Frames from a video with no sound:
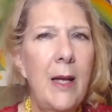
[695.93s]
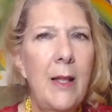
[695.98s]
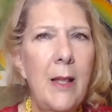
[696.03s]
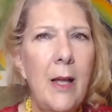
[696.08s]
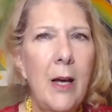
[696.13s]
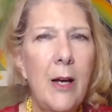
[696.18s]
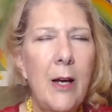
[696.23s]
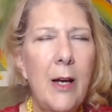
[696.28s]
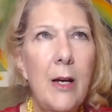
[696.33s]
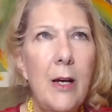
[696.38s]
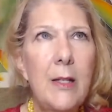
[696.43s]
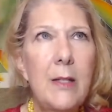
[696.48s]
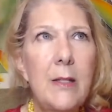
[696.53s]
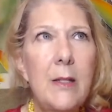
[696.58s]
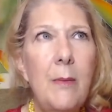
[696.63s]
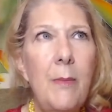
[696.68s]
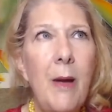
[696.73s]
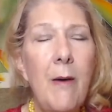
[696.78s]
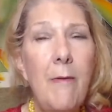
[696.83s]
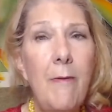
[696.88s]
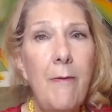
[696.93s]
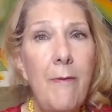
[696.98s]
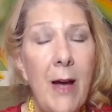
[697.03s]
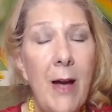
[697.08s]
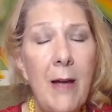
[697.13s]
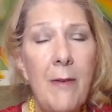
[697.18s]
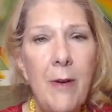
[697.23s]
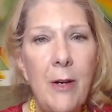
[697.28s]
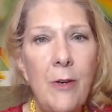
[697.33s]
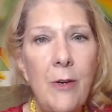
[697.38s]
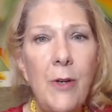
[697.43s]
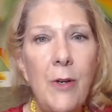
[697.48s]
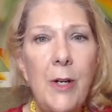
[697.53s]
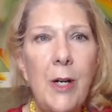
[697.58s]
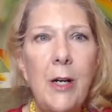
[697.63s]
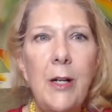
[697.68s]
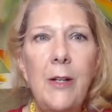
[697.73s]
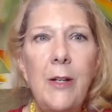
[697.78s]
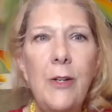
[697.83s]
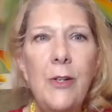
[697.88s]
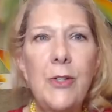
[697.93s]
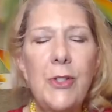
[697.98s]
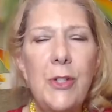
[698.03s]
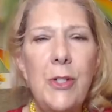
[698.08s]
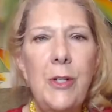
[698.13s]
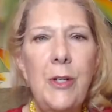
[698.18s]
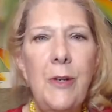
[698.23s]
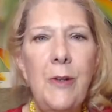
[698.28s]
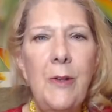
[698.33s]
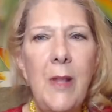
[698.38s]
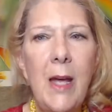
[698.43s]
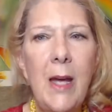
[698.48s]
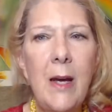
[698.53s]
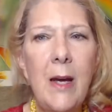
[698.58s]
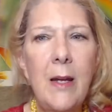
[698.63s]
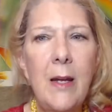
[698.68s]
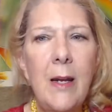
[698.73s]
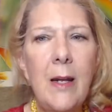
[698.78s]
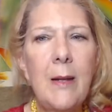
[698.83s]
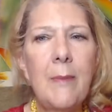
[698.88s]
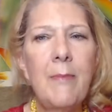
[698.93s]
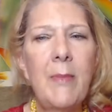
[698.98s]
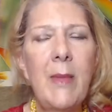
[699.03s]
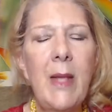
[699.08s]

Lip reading: and that costs about $500 to do that.